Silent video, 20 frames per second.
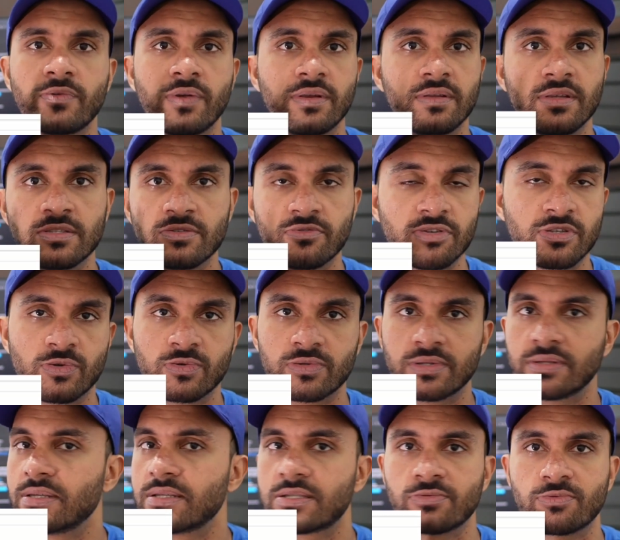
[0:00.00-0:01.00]
create this resource
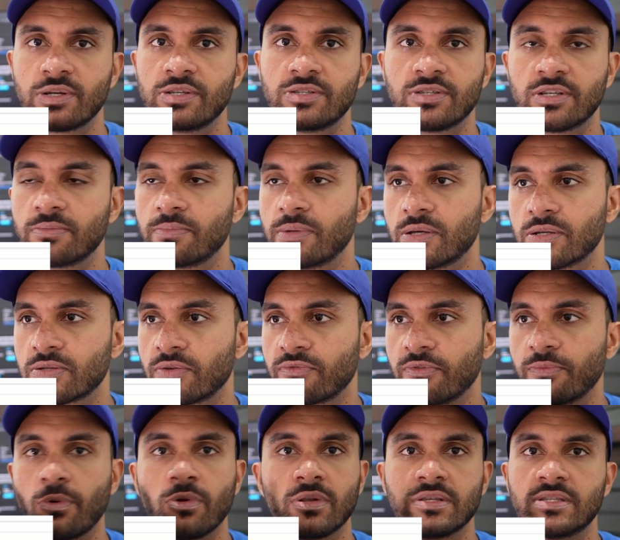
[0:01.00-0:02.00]
in this region because of a
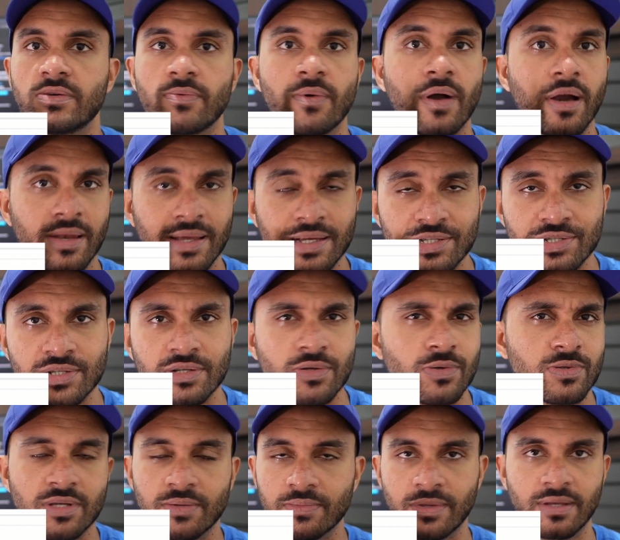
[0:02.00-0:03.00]
policy violation or
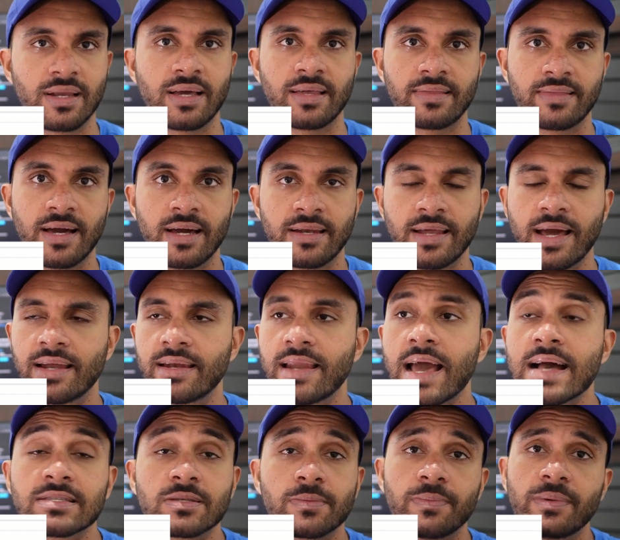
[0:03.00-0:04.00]
something like that. And
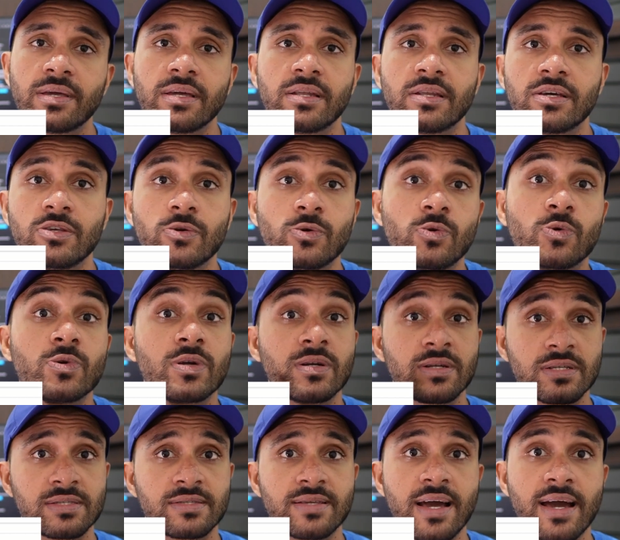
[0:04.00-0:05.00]
as a beginner, you don't
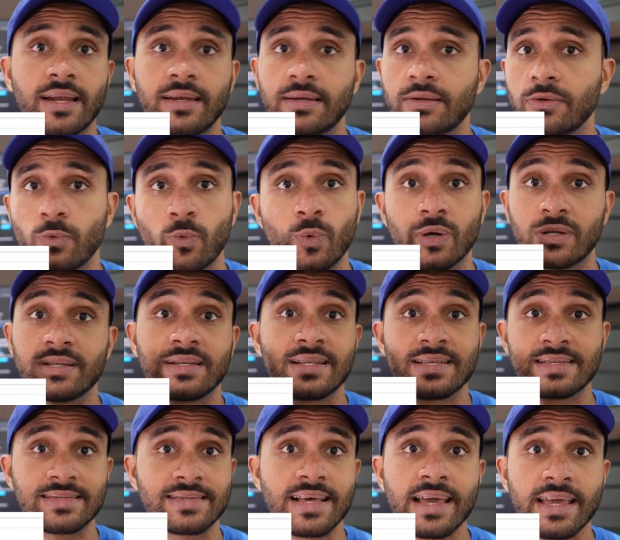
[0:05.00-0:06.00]
understand what it
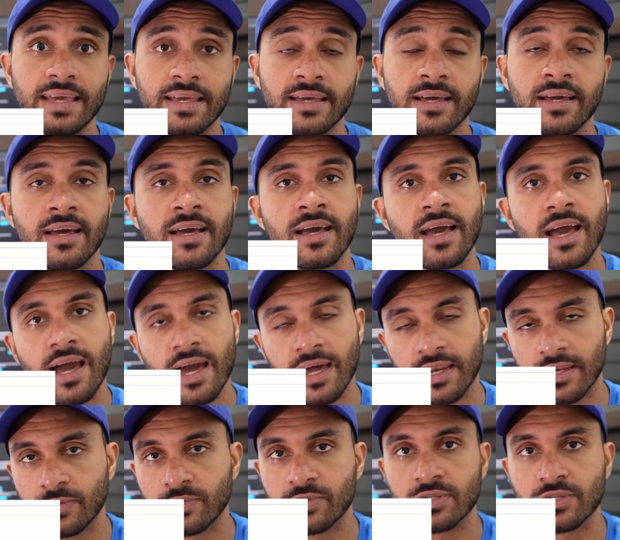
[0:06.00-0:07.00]
is saying and you